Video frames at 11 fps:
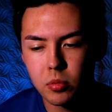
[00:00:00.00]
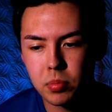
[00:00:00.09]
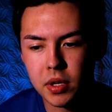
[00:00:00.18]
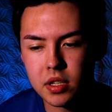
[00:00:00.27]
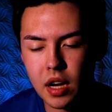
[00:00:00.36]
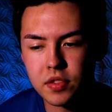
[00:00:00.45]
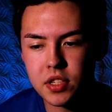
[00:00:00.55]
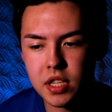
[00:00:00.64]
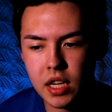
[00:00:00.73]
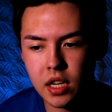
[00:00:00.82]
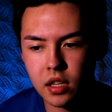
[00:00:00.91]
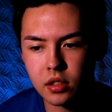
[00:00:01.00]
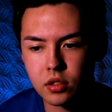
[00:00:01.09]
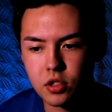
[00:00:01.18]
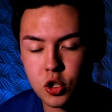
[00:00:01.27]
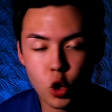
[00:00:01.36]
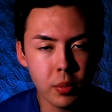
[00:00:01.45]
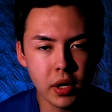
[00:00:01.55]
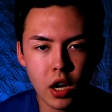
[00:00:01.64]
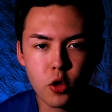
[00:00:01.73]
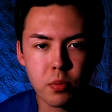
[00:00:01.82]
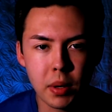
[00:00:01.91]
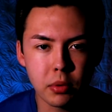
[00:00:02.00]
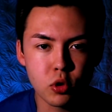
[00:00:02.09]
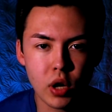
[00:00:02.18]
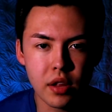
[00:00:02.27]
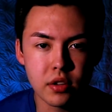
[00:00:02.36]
Because I've seen so many other people try